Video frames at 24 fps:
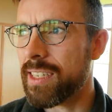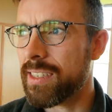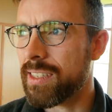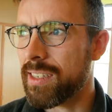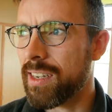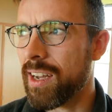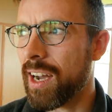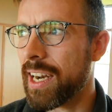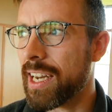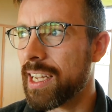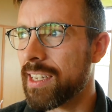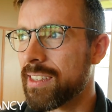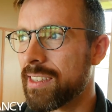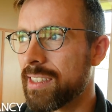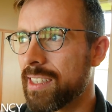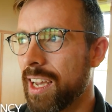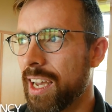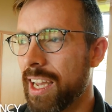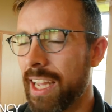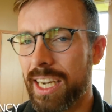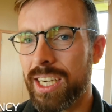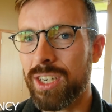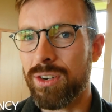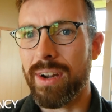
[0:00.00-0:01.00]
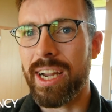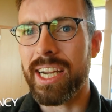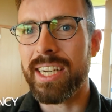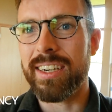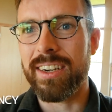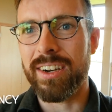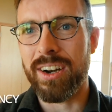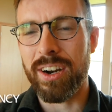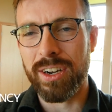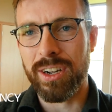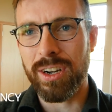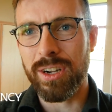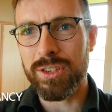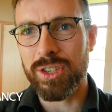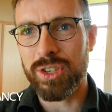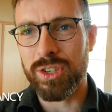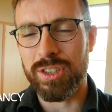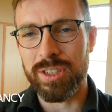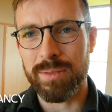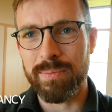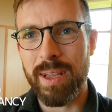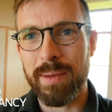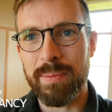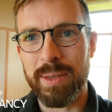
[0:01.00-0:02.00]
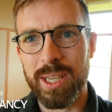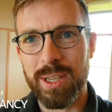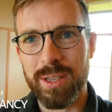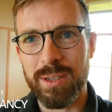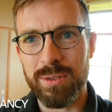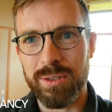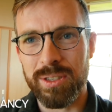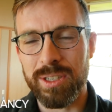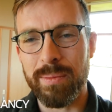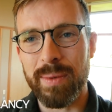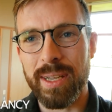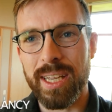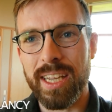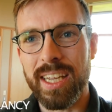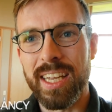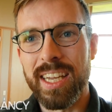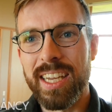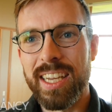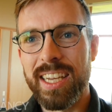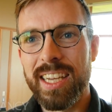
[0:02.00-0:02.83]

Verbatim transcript: it's not as uh, ingrained in our culture as maybe it used to be.